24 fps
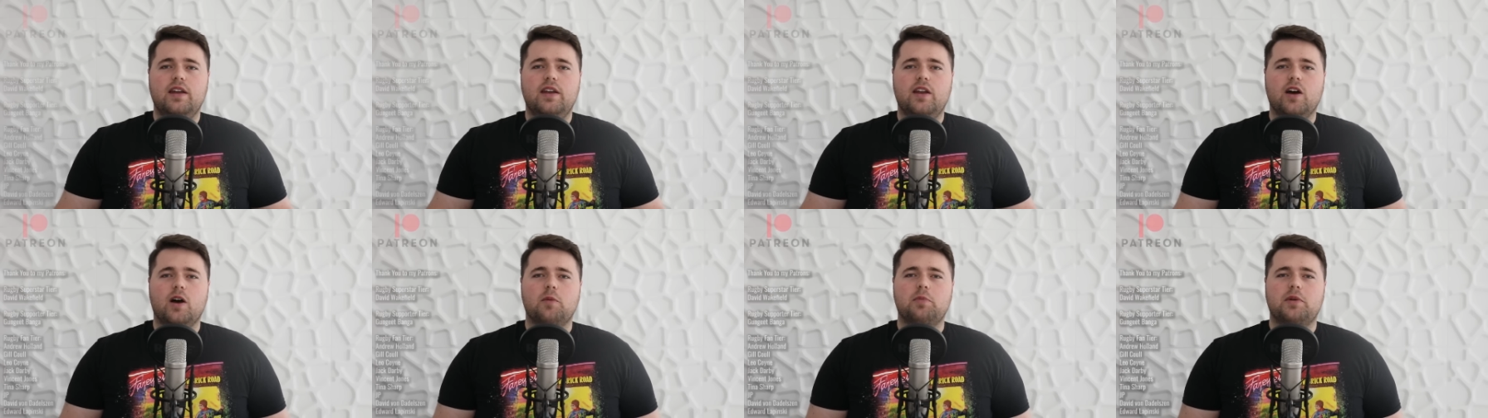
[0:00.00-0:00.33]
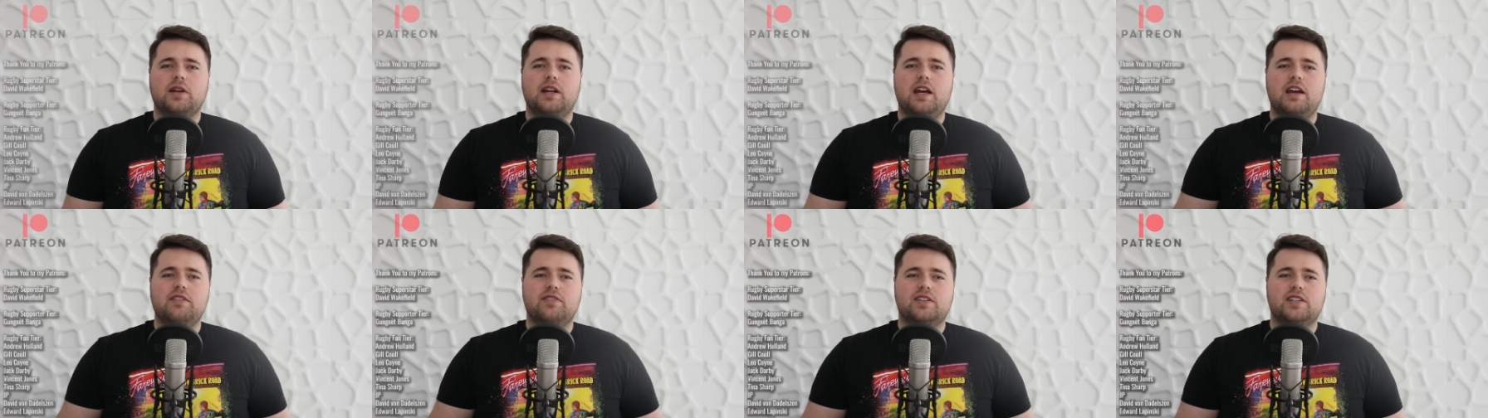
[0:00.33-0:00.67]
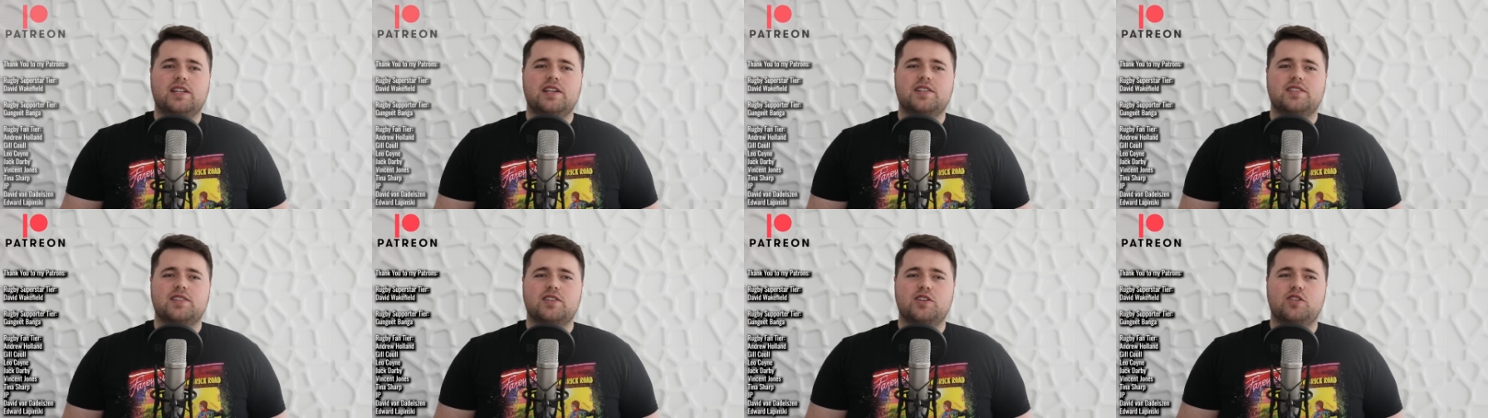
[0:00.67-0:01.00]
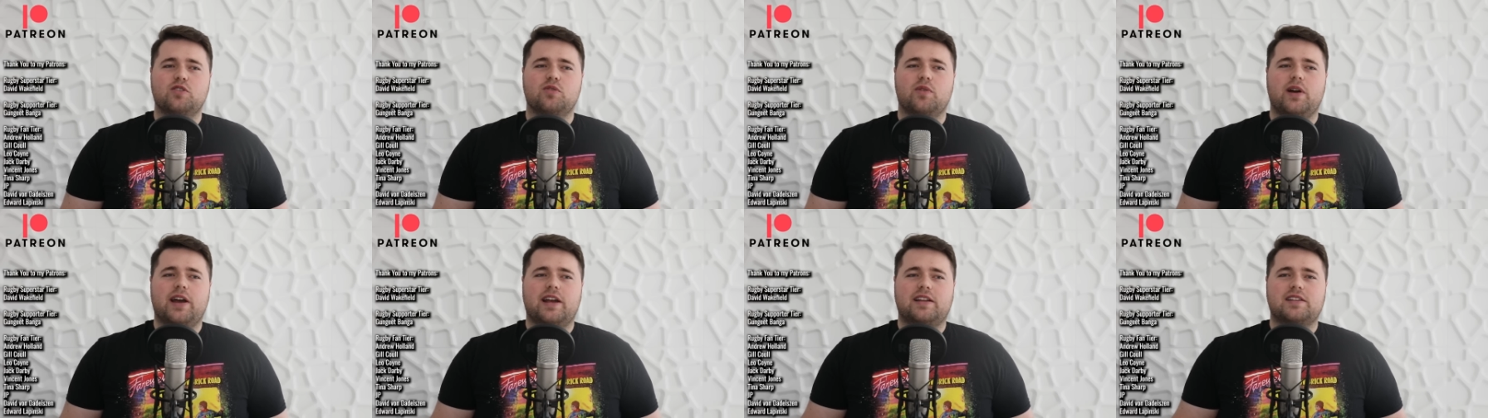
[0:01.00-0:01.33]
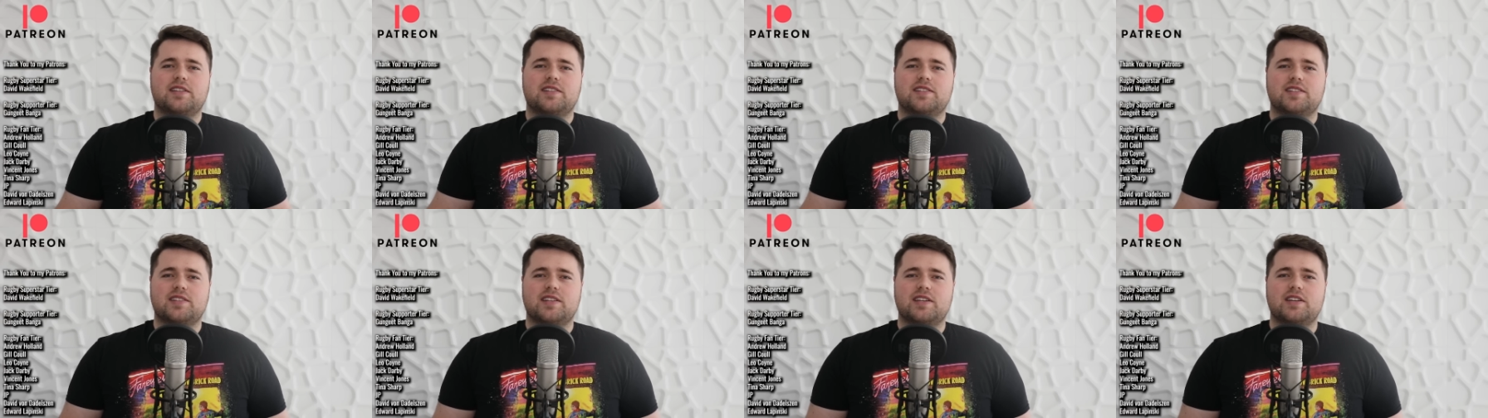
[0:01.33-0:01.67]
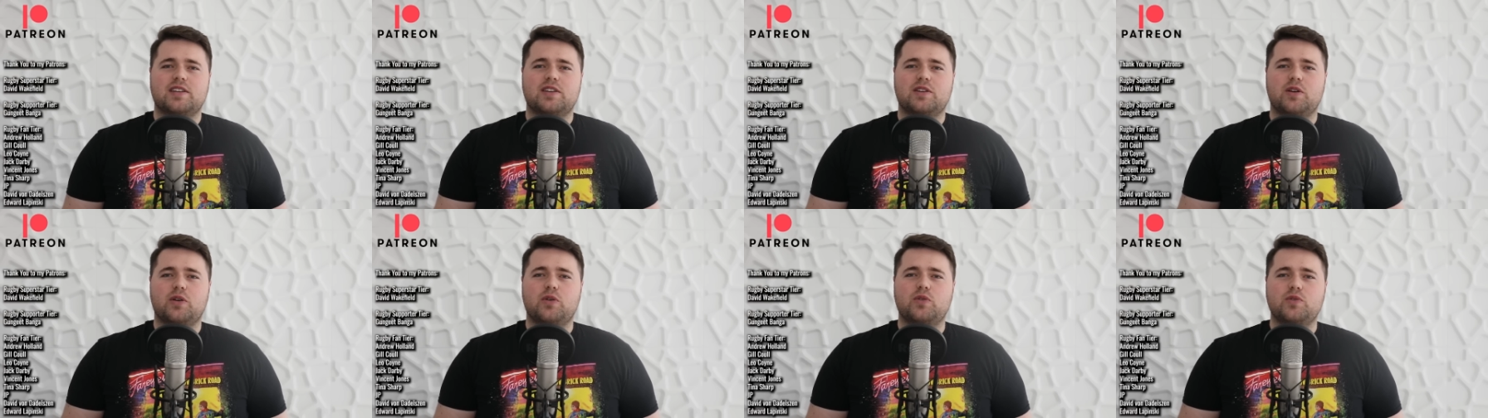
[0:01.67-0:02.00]
now I'm going to have a decent crack to
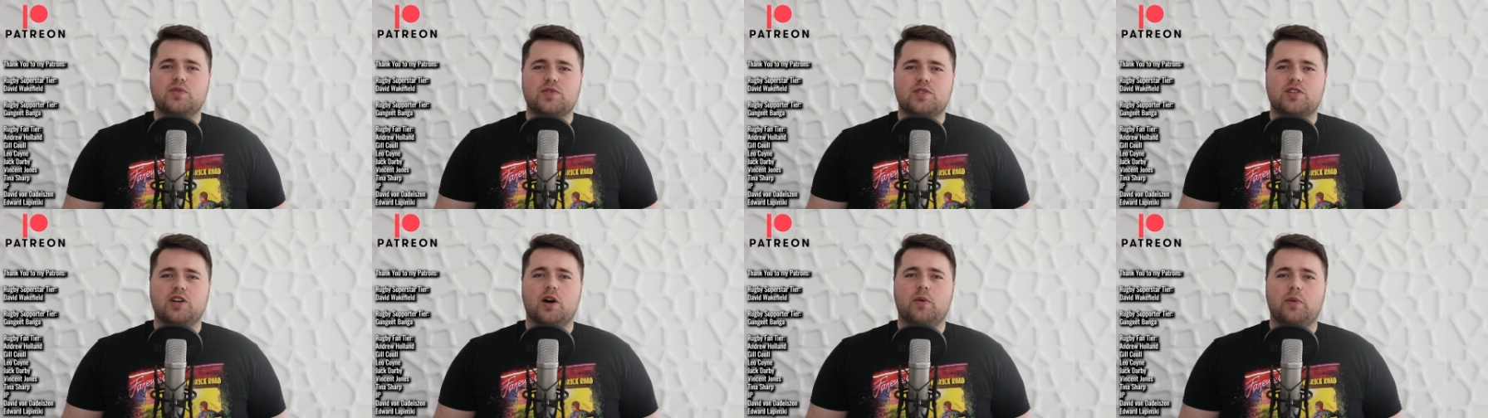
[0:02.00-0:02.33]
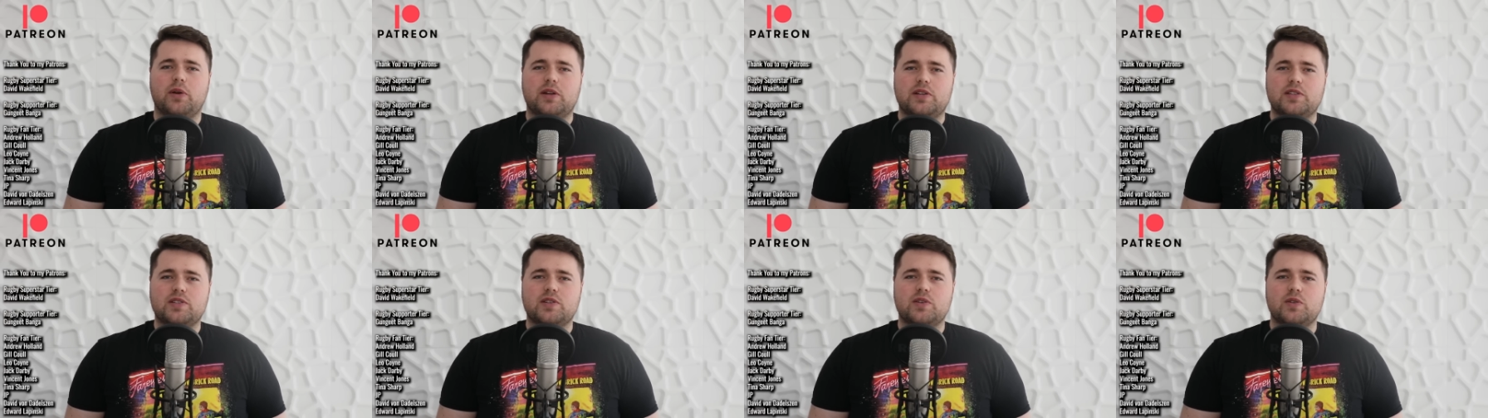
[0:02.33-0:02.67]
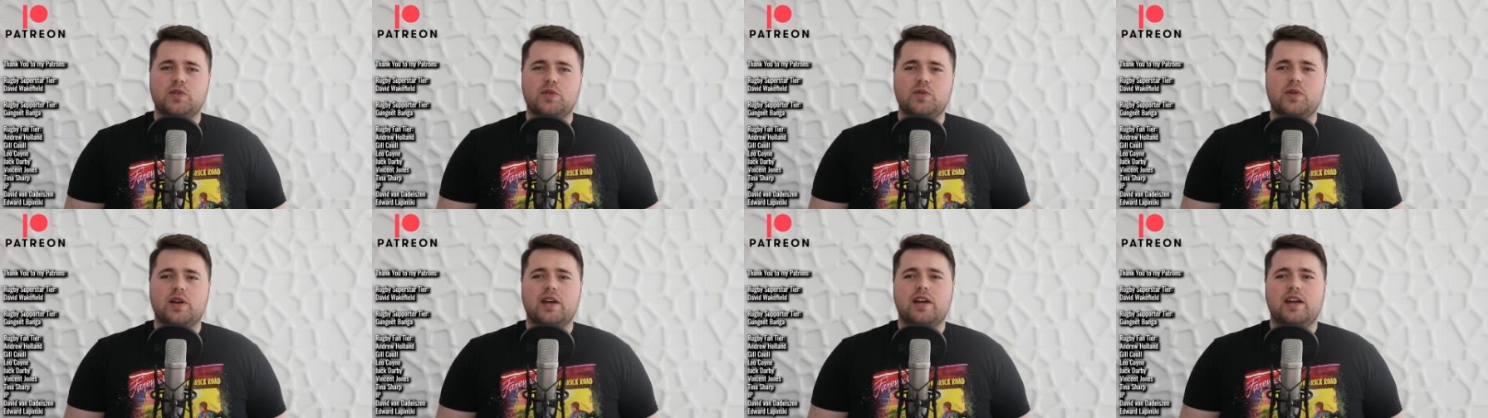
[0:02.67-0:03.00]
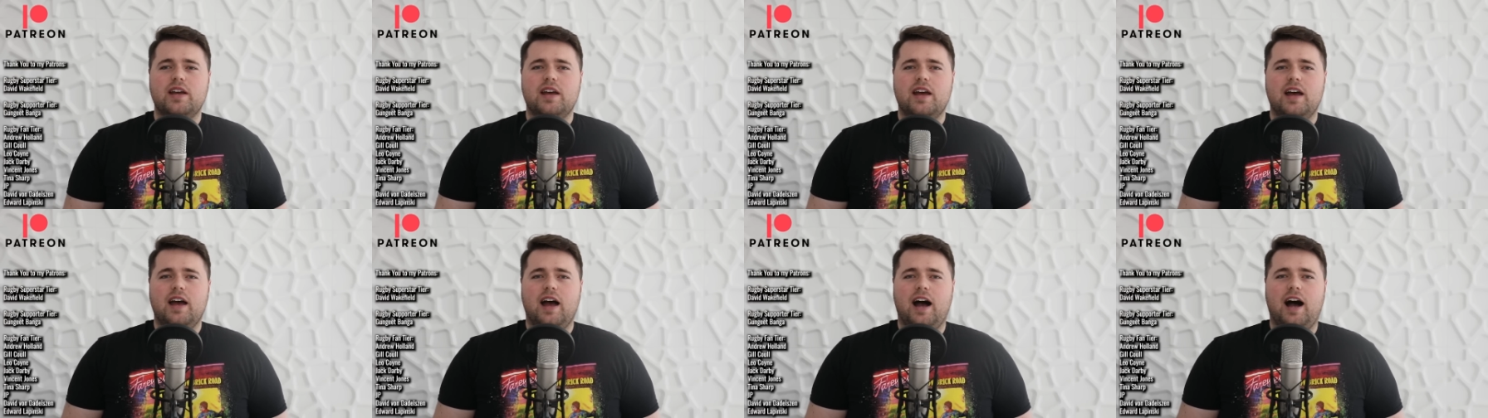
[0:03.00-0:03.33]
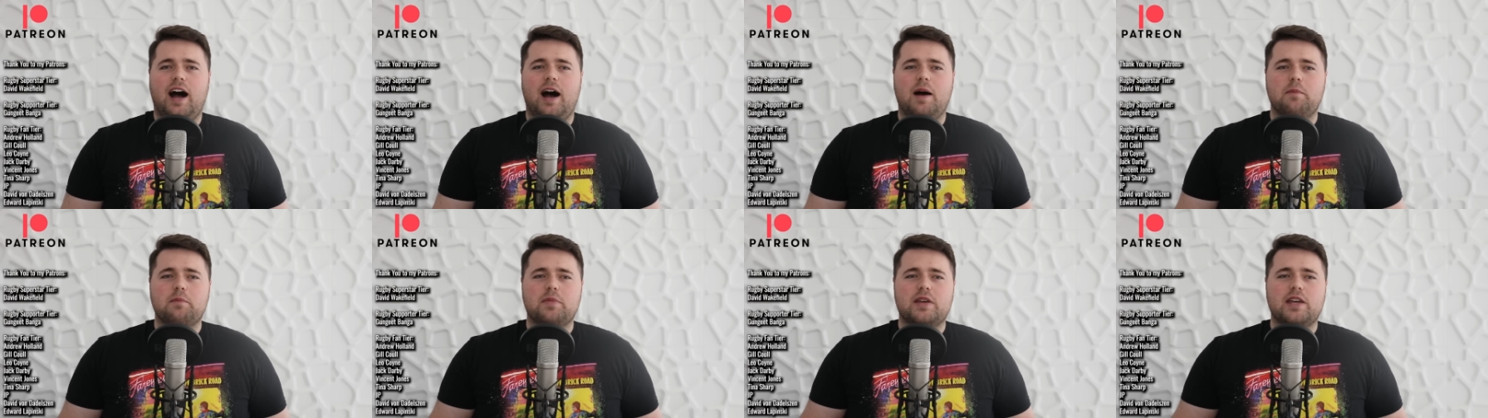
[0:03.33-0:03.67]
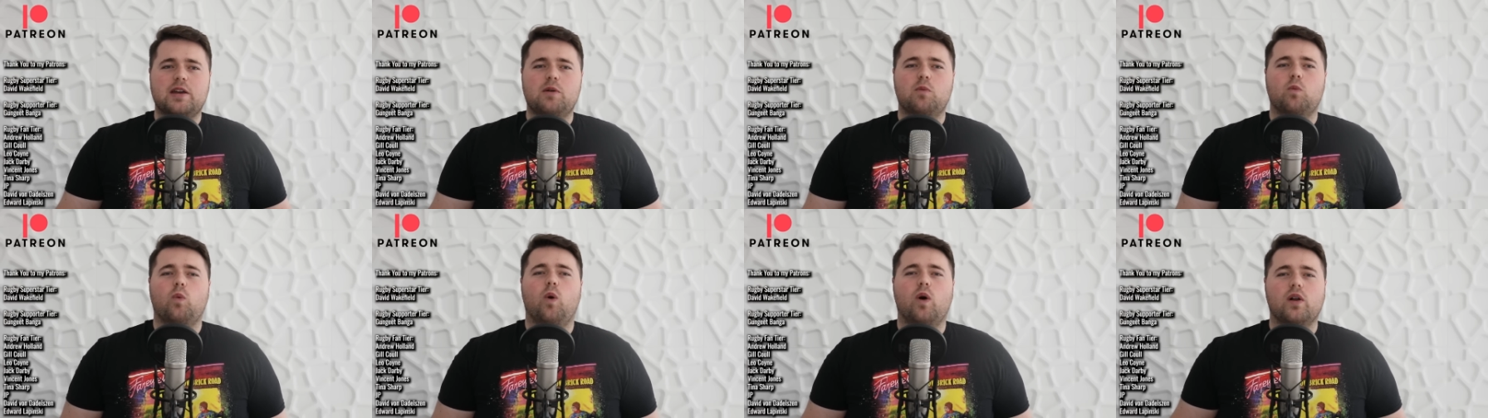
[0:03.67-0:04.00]
see who's going to um,
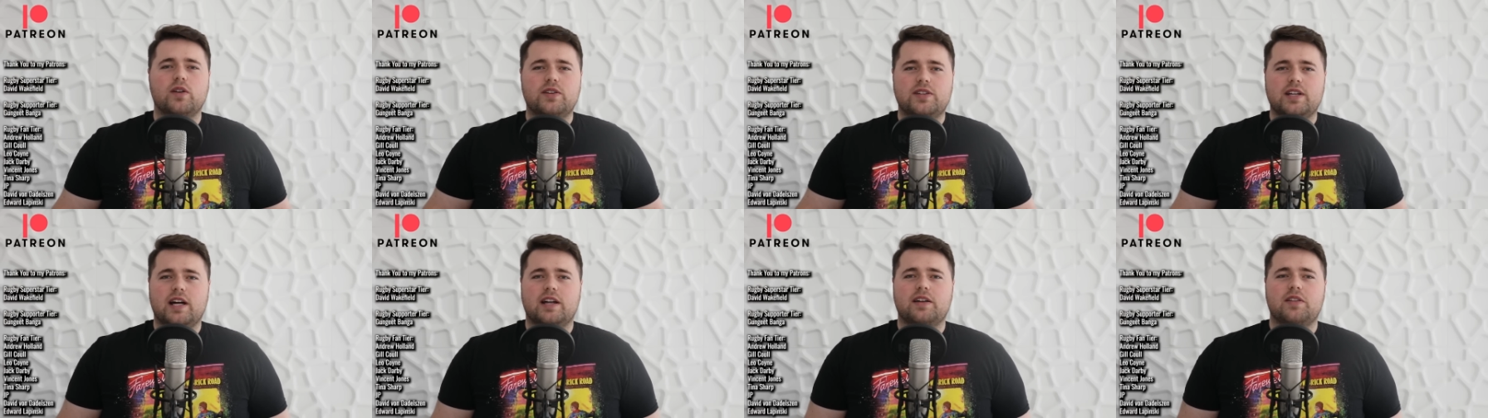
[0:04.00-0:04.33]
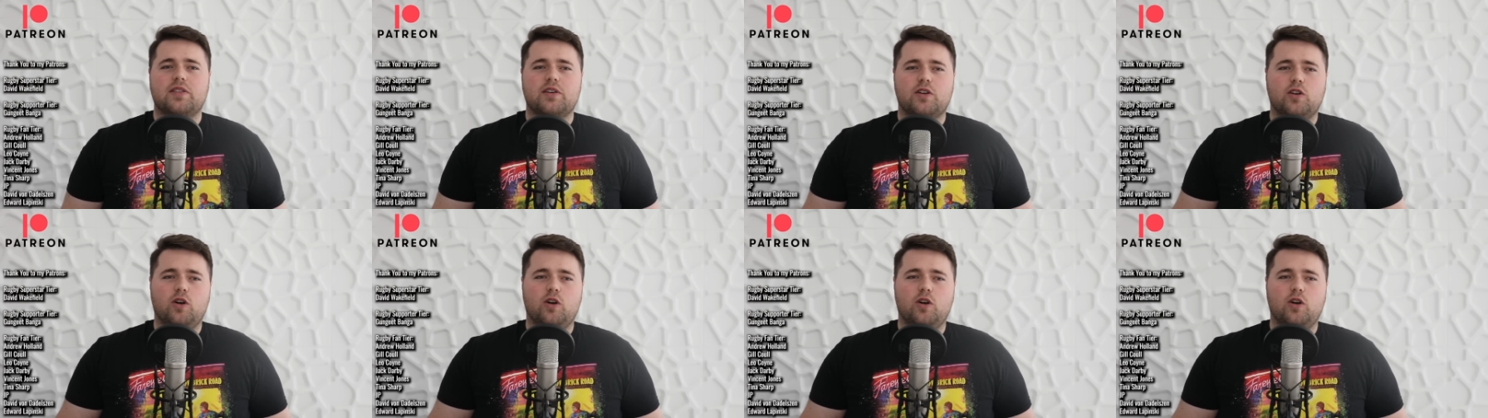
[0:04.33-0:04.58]
get what done in the